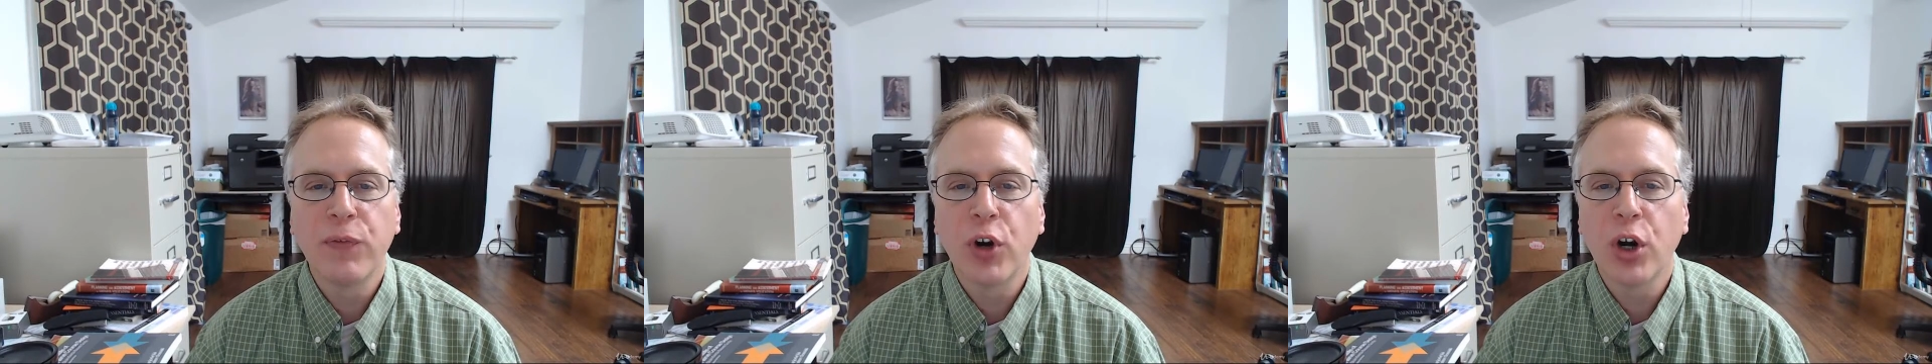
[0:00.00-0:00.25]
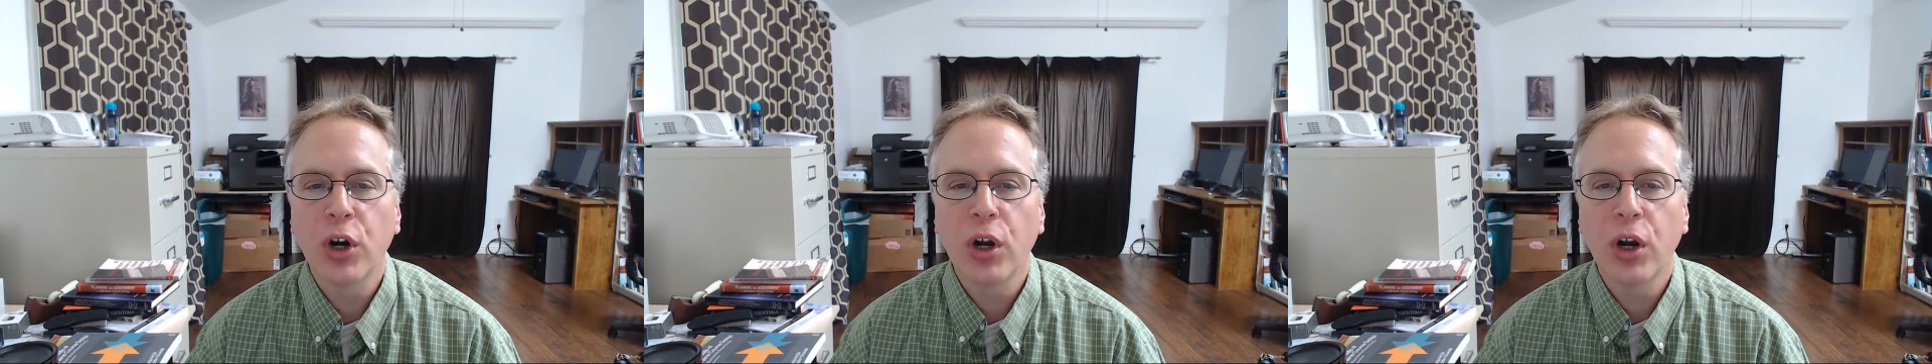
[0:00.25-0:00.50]

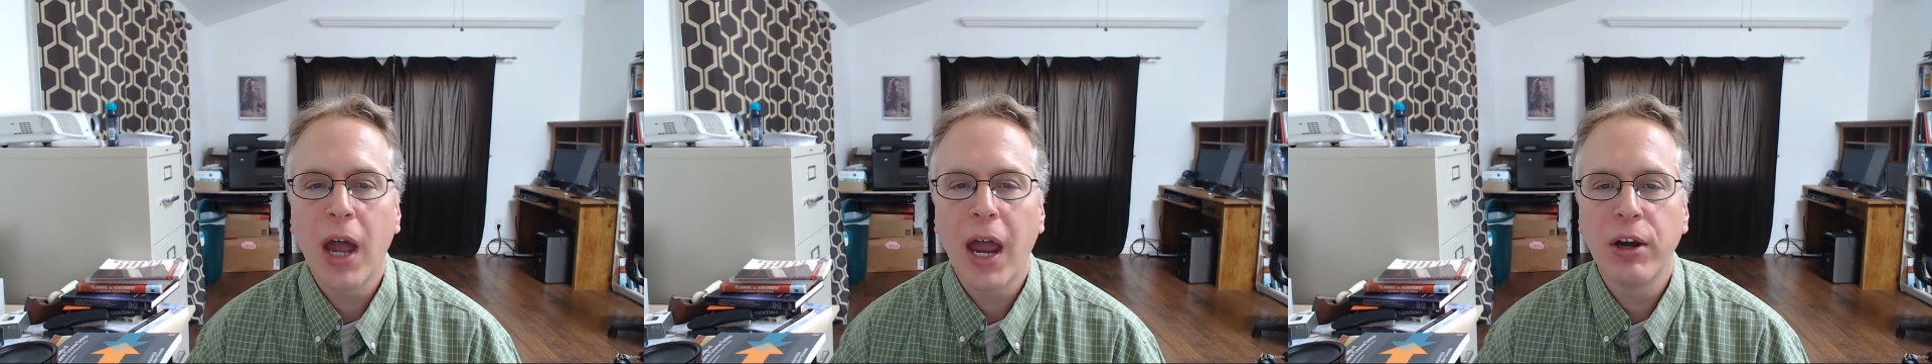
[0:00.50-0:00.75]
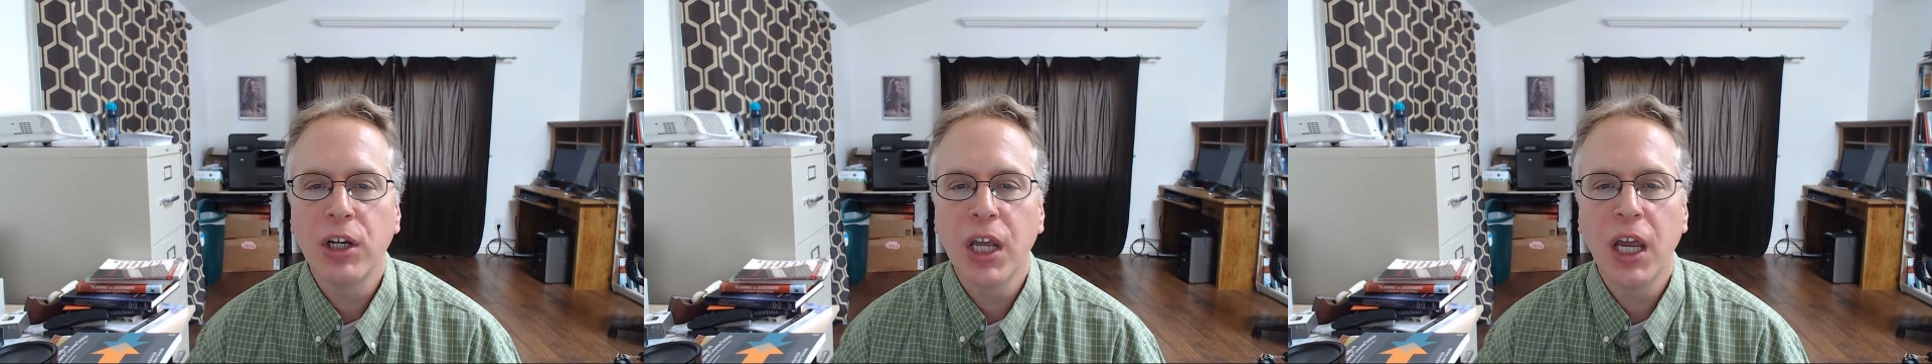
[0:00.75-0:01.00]
for
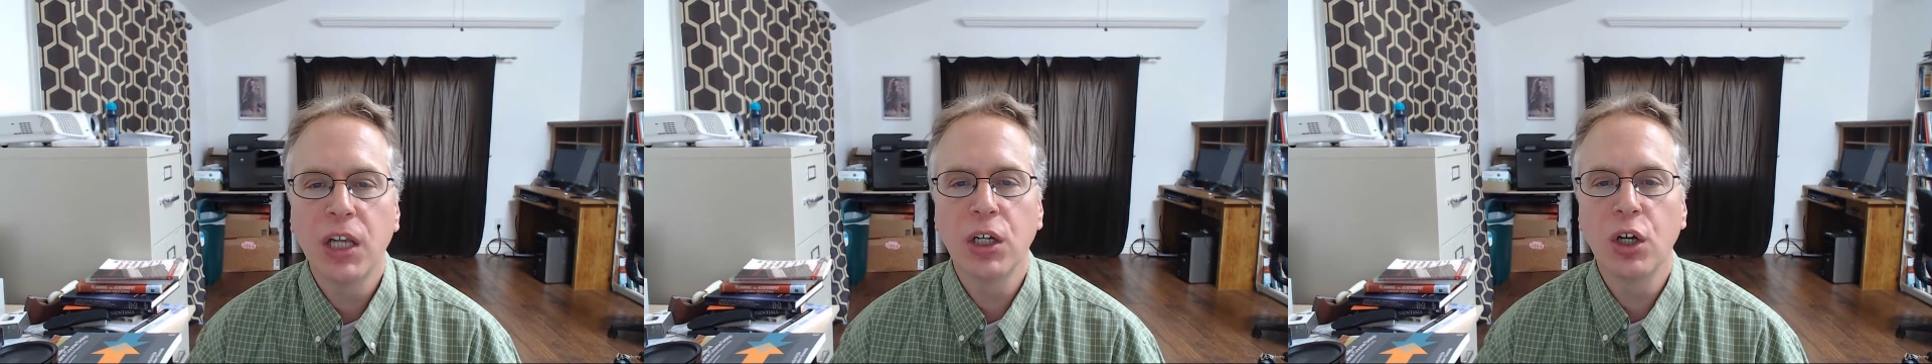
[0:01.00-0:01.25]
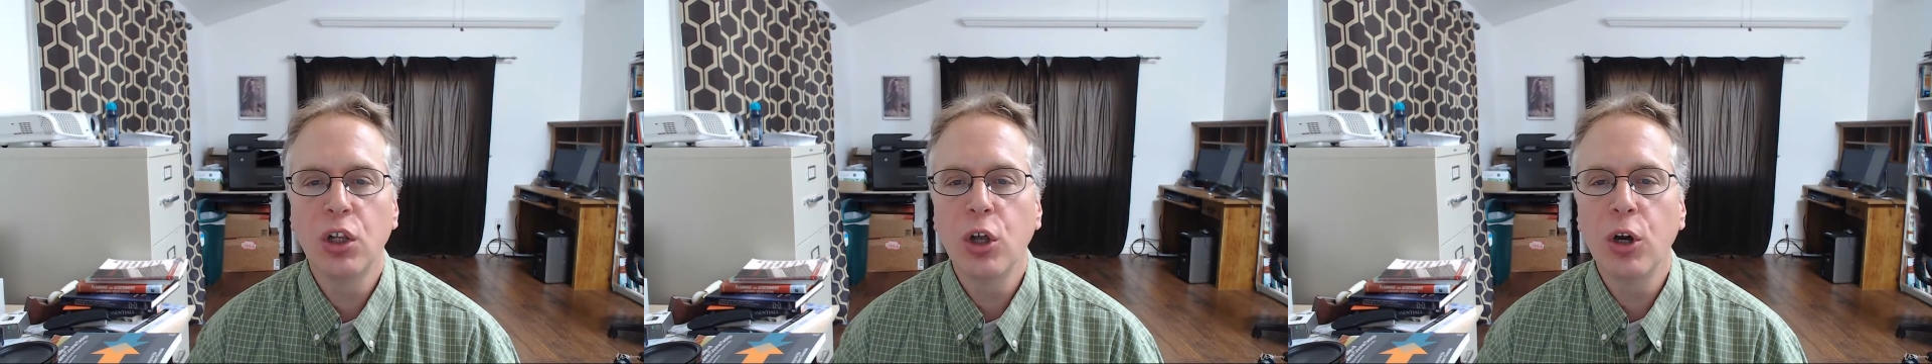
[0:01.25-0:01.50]
higher
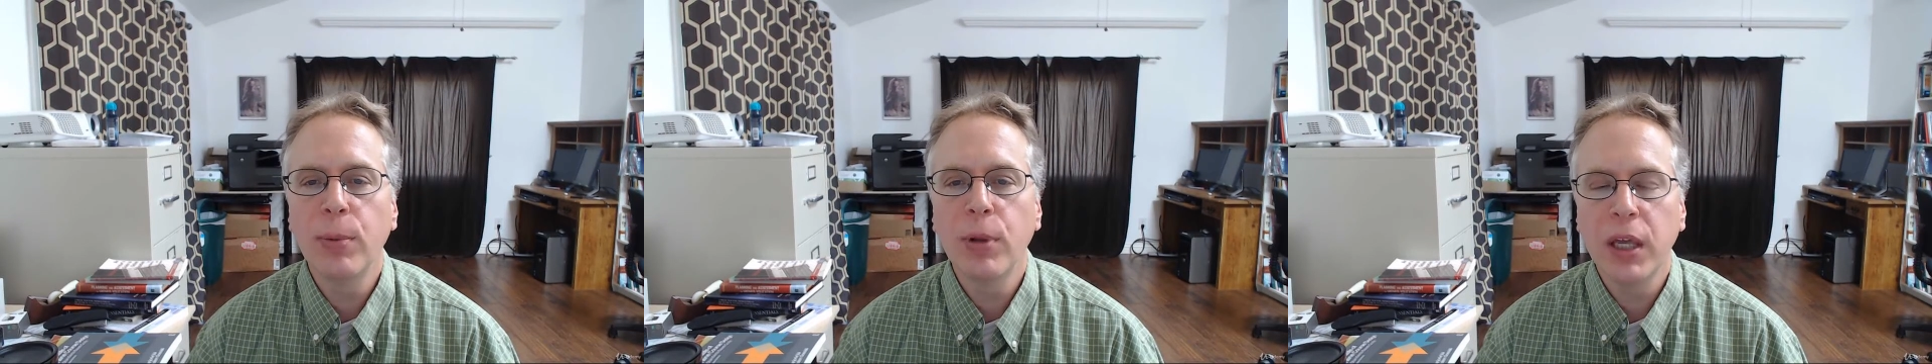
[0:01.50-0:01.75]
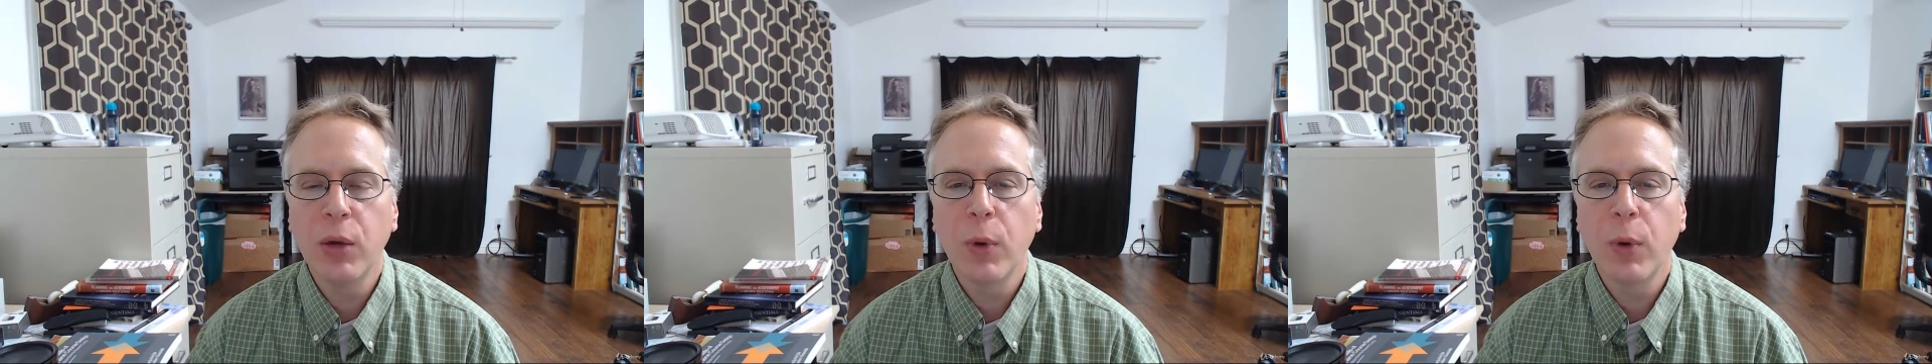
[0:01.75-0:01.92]
education globally,